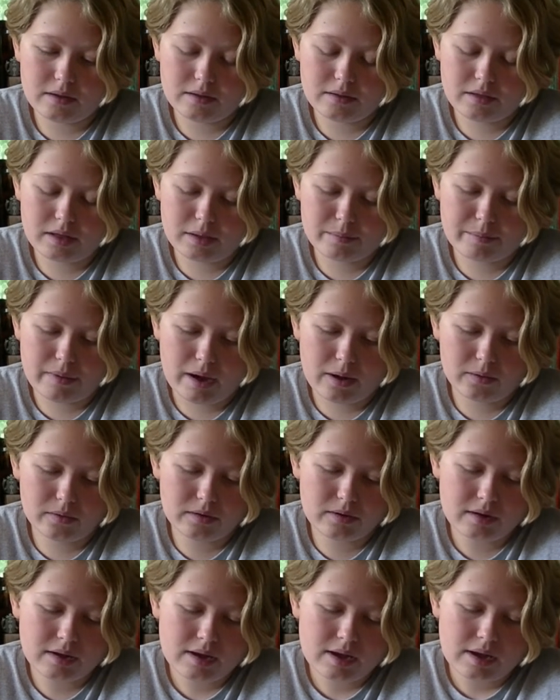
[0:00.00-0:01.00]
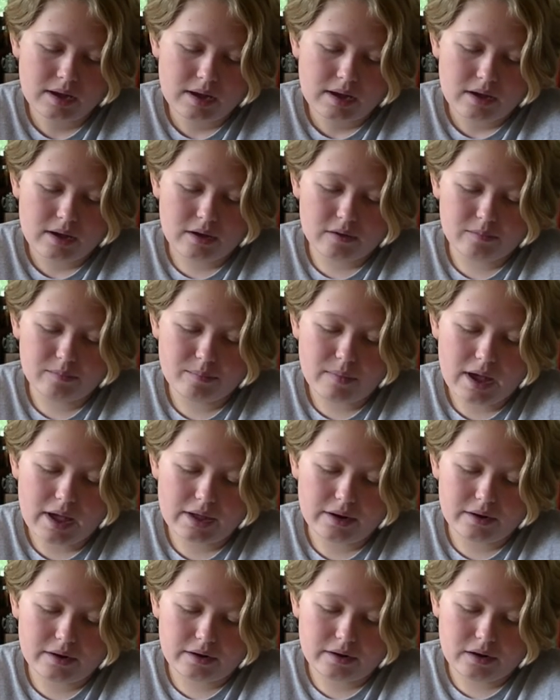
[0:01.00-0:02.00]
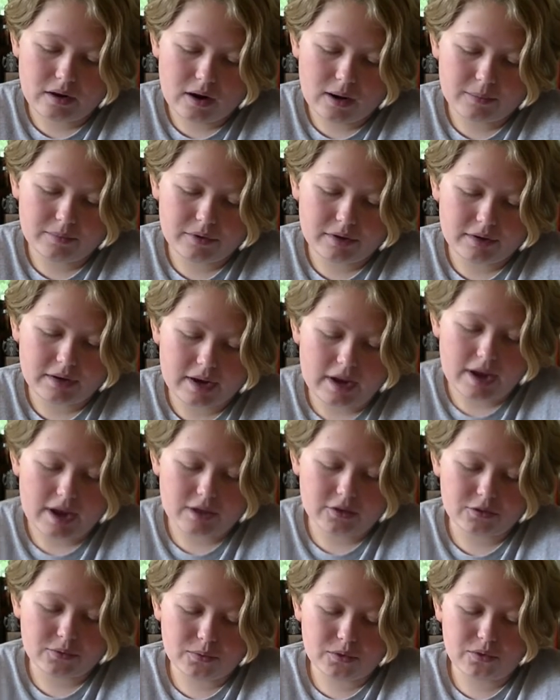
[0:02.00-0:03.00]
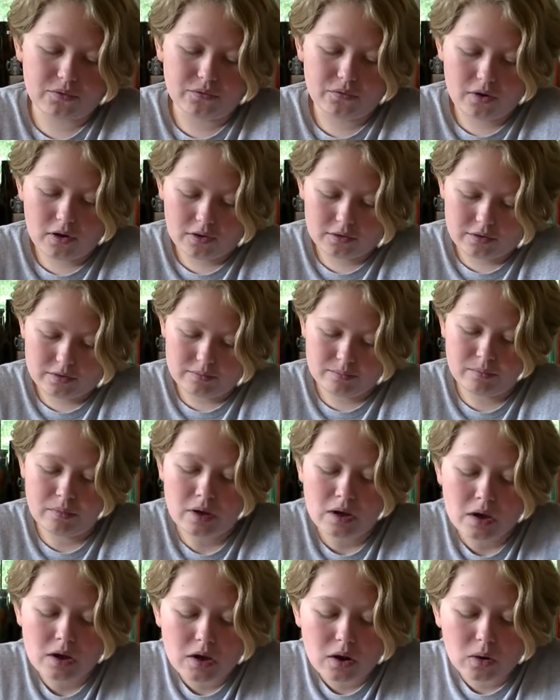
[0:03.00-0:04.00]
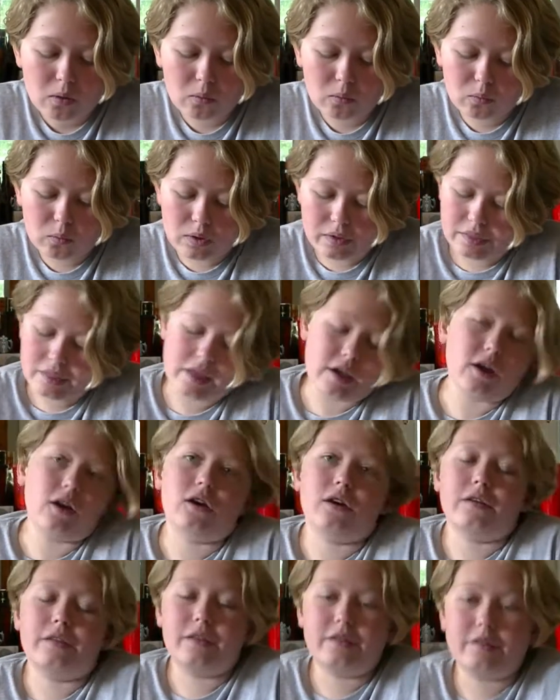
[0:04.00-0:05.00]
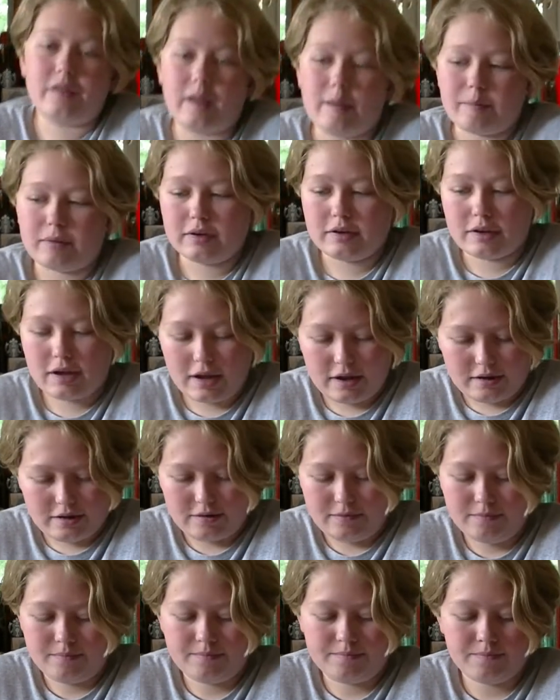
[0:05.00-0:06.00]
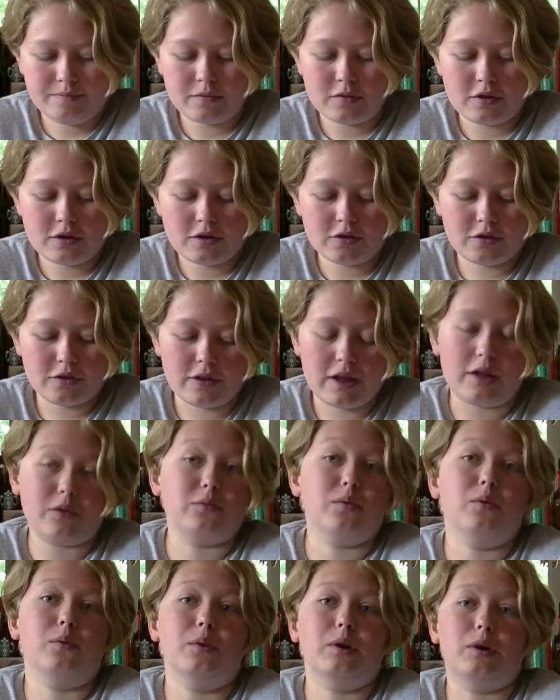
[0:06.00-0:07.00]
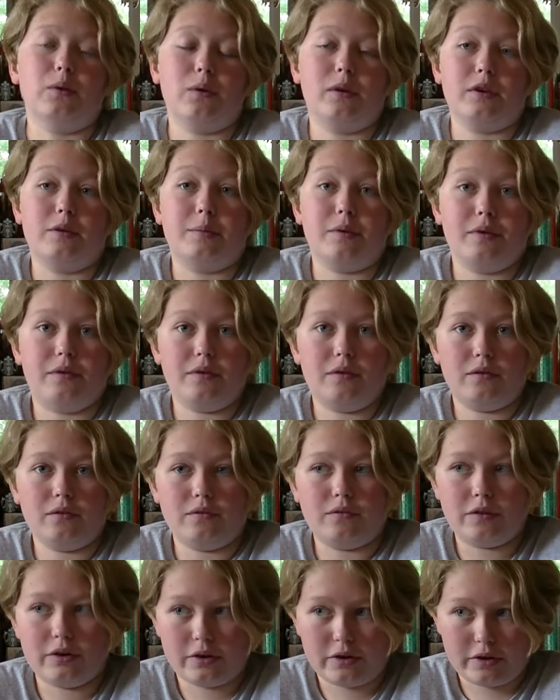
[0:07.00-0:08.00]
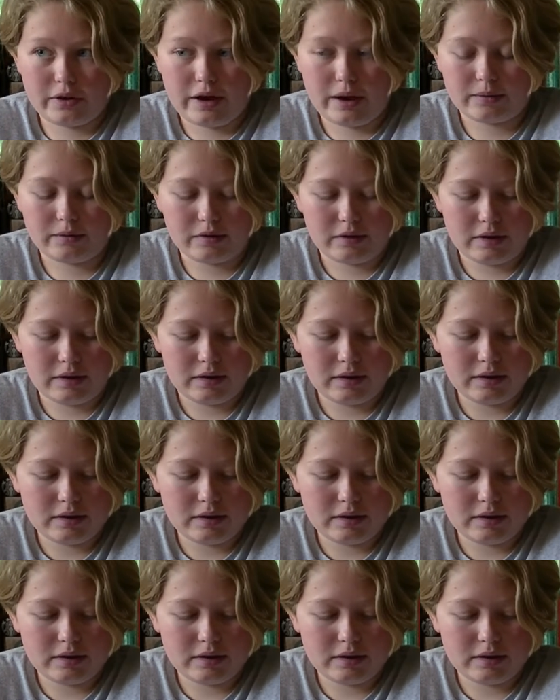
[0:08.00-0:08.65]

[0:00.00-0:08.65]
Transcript: amount of matter an object has to its volume when they are in the same container. So that's what we're going to be figuring out today.